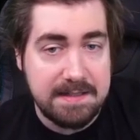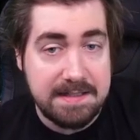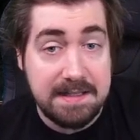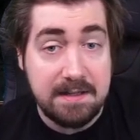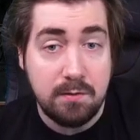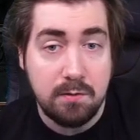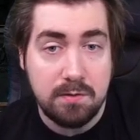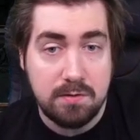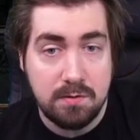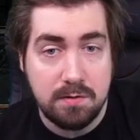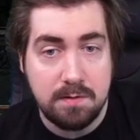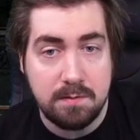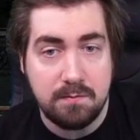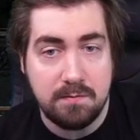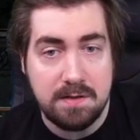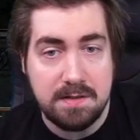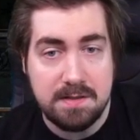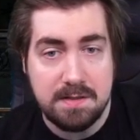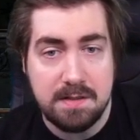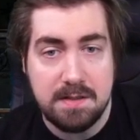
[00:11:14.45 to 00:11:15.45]
Decoy Totem
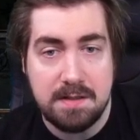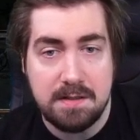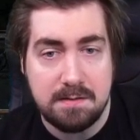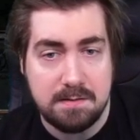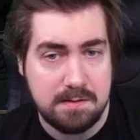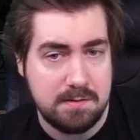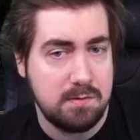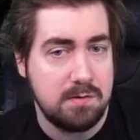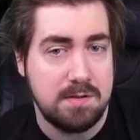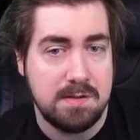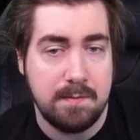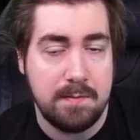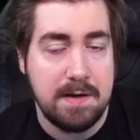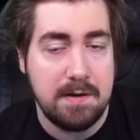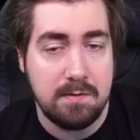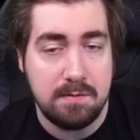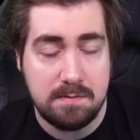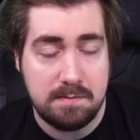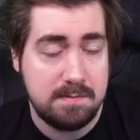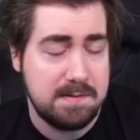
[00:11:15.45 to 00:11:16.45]
really sorts him
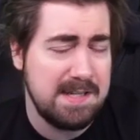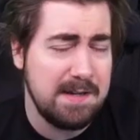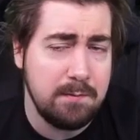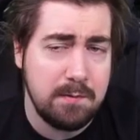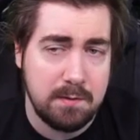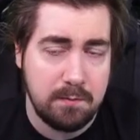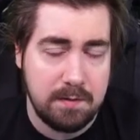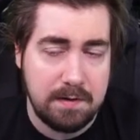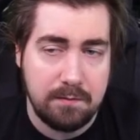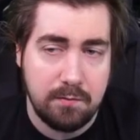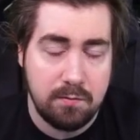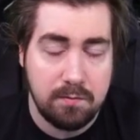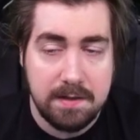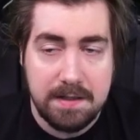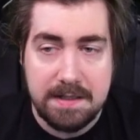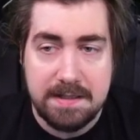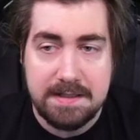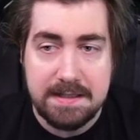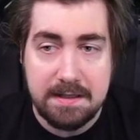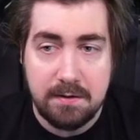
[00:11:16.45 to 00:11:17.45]
out. Same with Weaver,
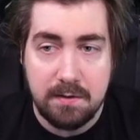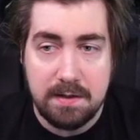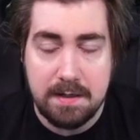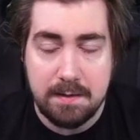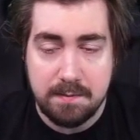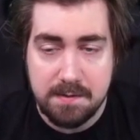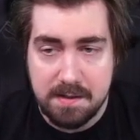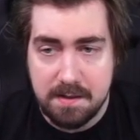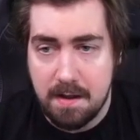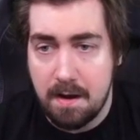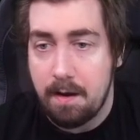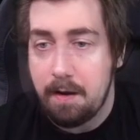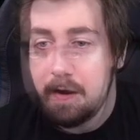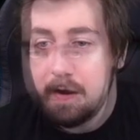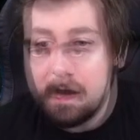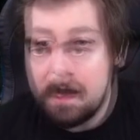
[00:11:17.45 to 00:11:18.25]
really. Decoy helps a lot.